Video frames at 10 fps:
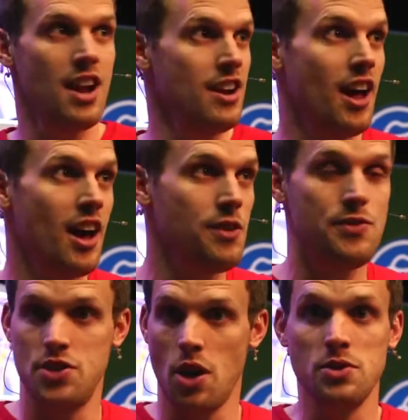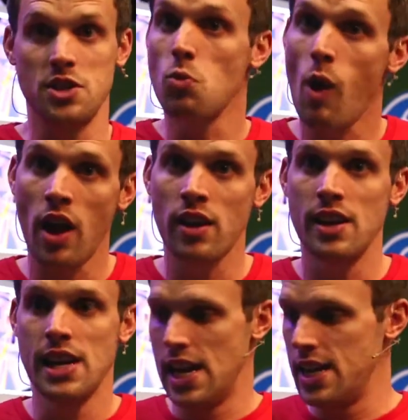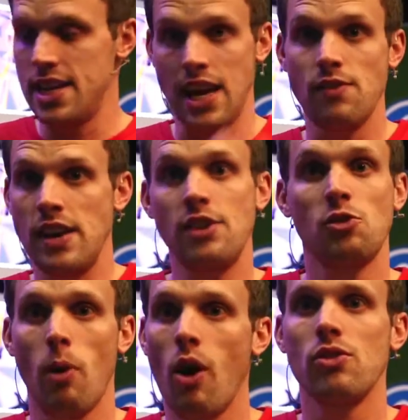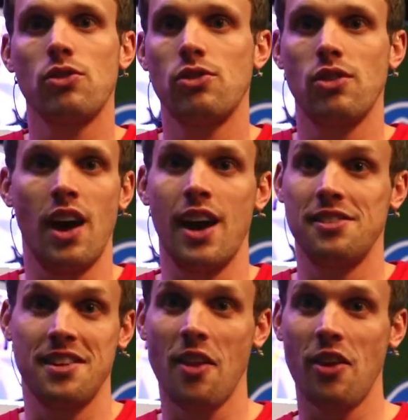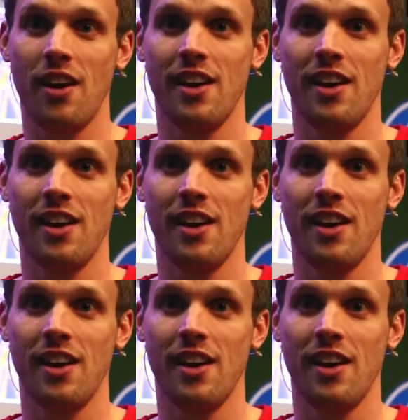Live shows is one, TV spots is another.